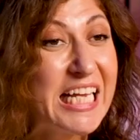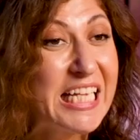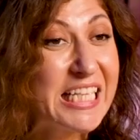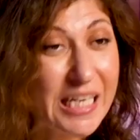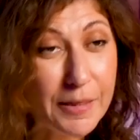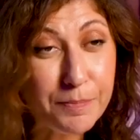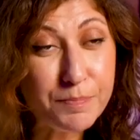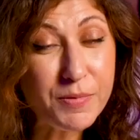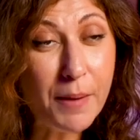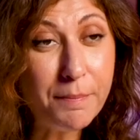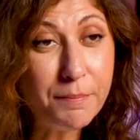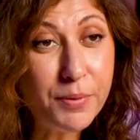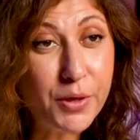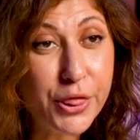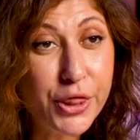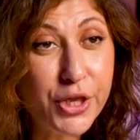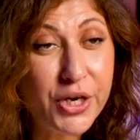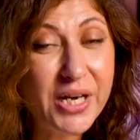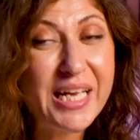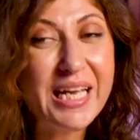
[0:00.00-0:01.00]
Tip number
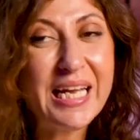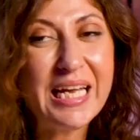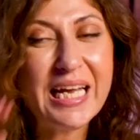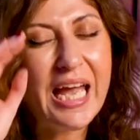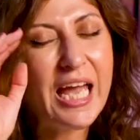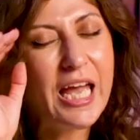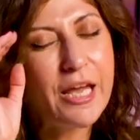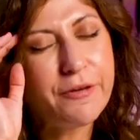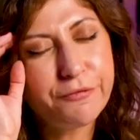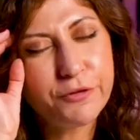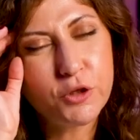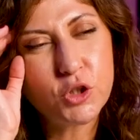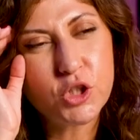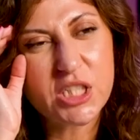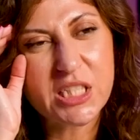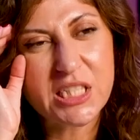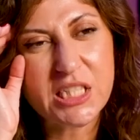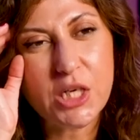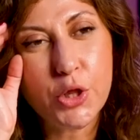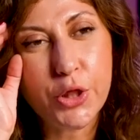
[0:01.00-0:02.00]
3, if you're
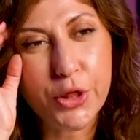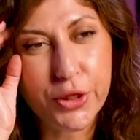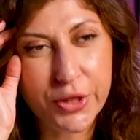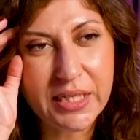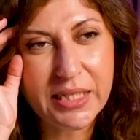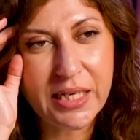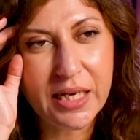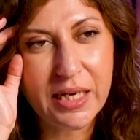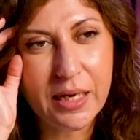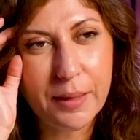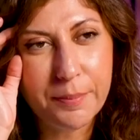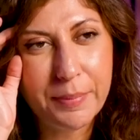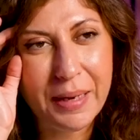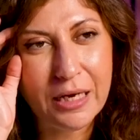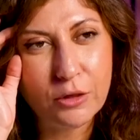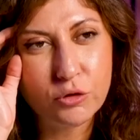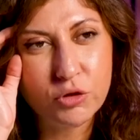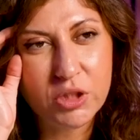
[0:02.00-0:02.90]
still thinking about